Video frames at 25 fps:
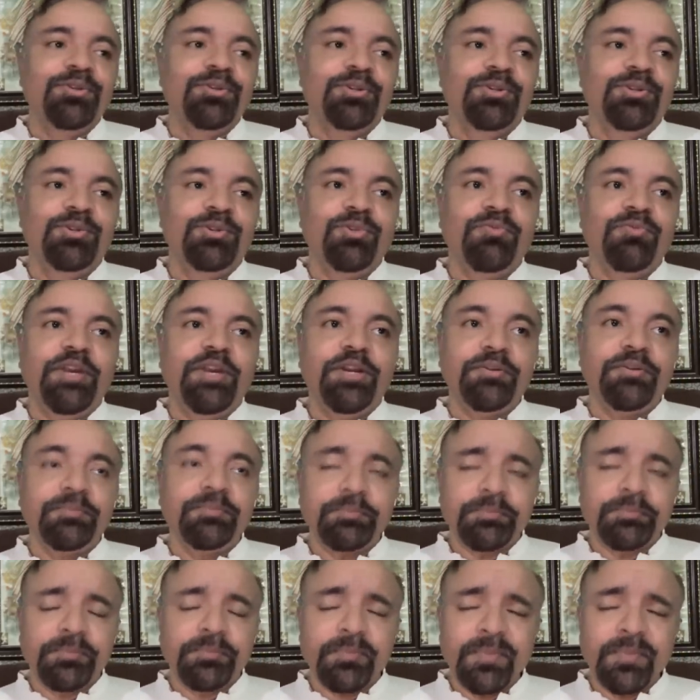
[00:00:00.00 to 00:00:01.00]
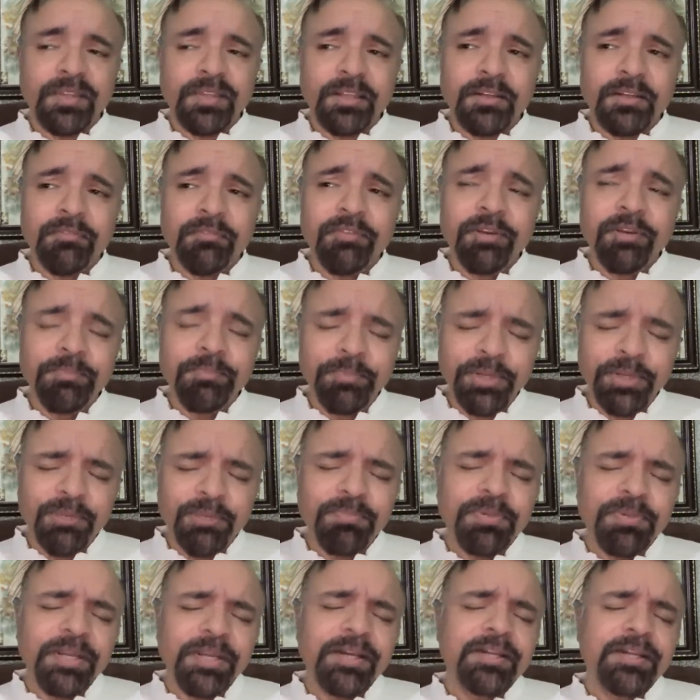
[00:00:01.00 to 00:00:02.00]
So when
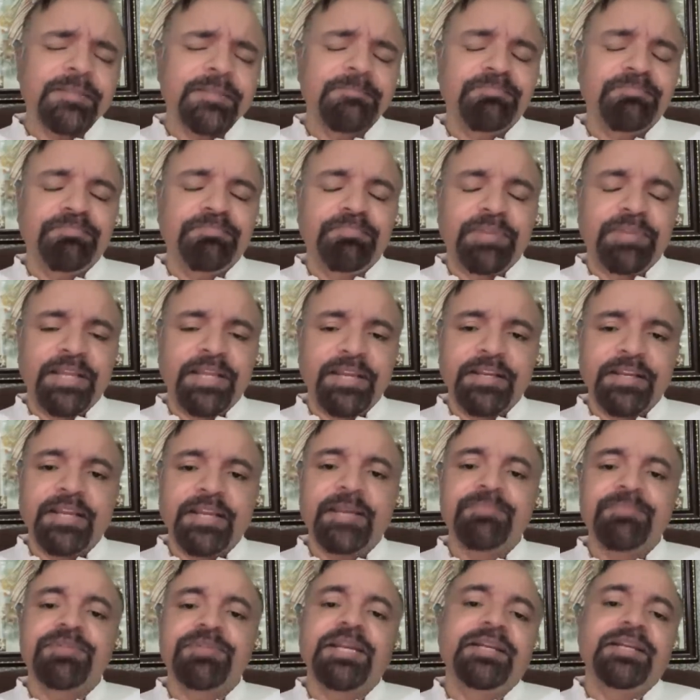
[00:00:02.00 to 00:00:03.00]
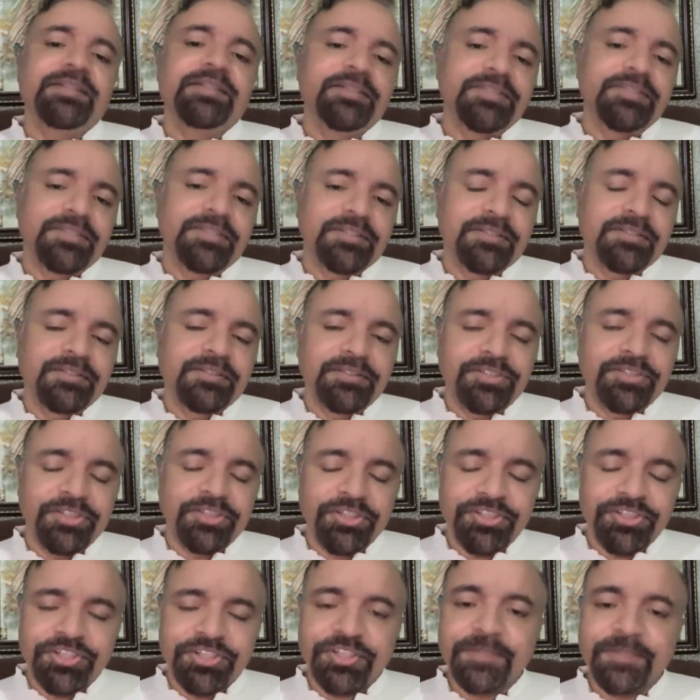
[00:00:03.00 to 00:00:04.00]
big players play games like this,
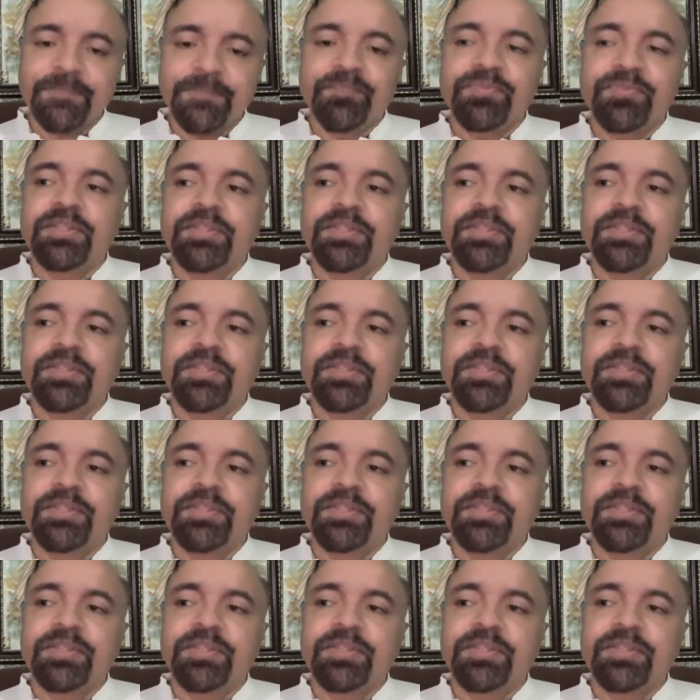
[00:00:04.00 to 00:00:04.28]
Shiriji,